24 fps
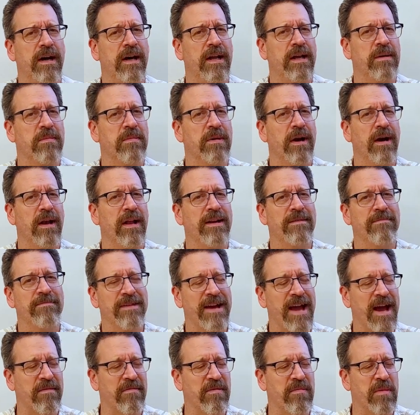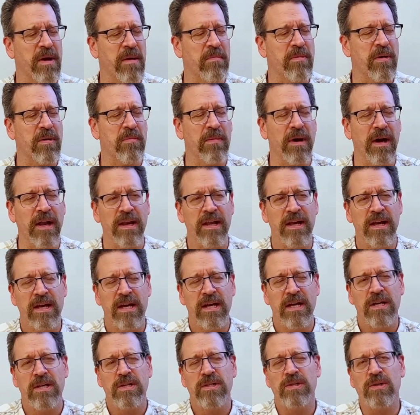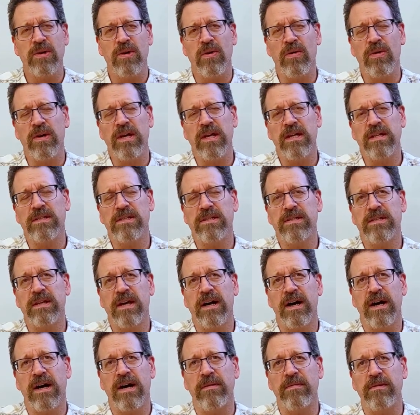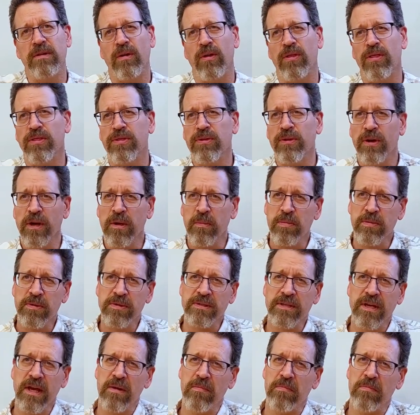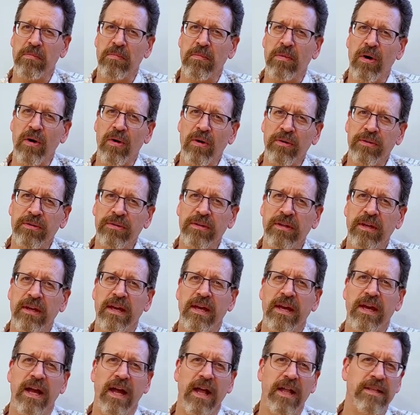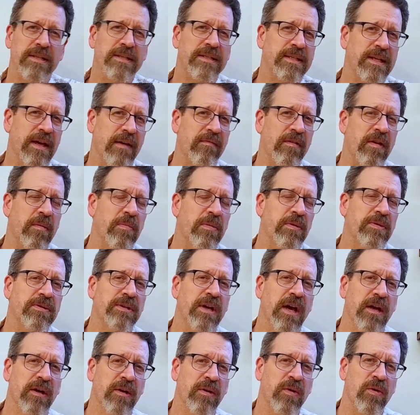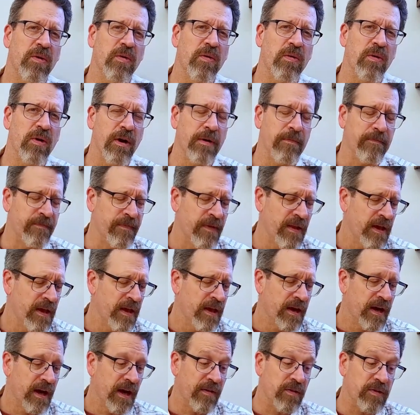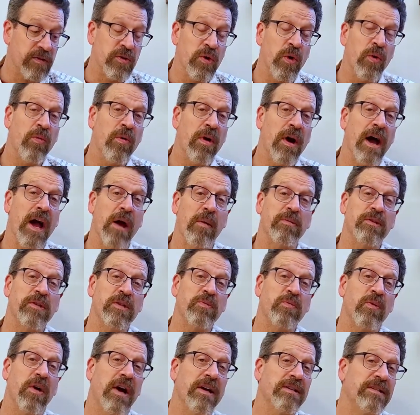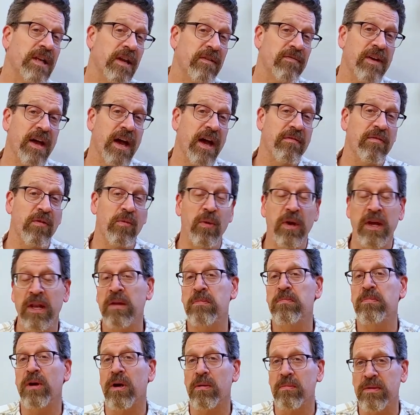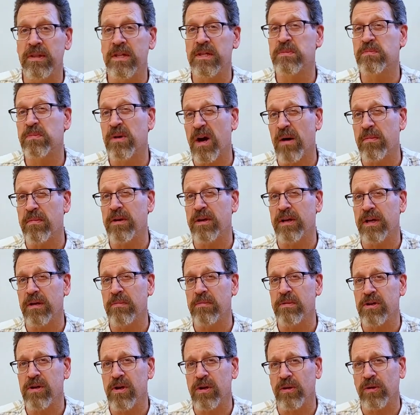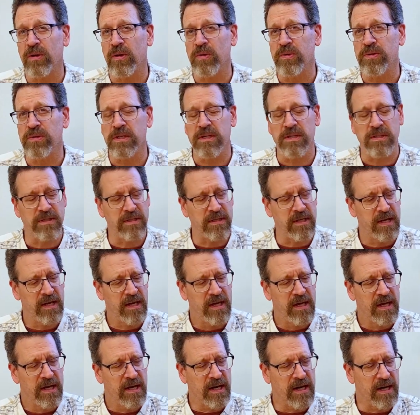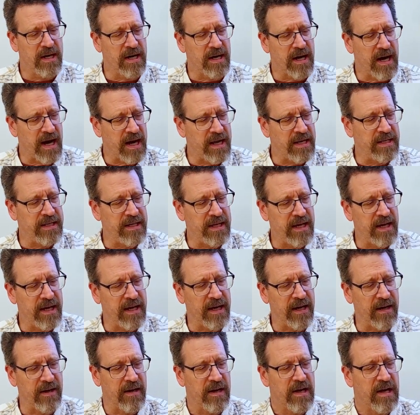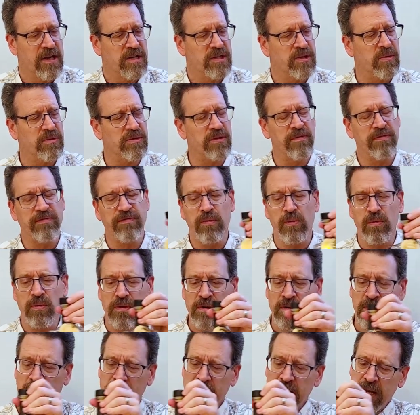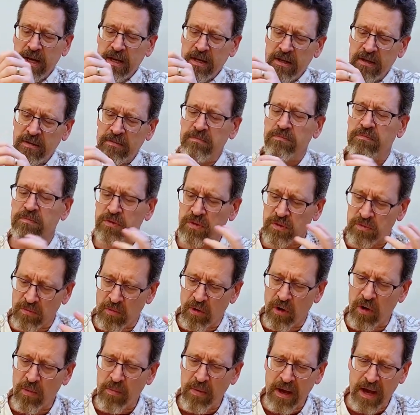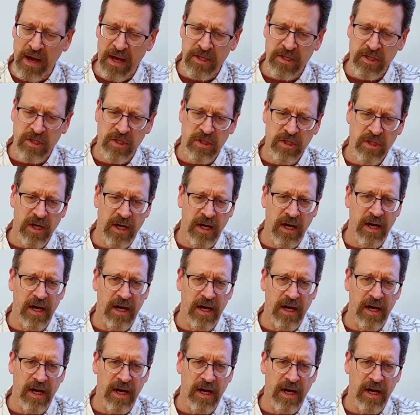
honey barley, can't remember. But so it's, 30% malt and 70% corn. And there's no rye, which is why I said if you have a weeded bourbon, that's probably going to be your closest idea here. So it's a 4-grain, small batch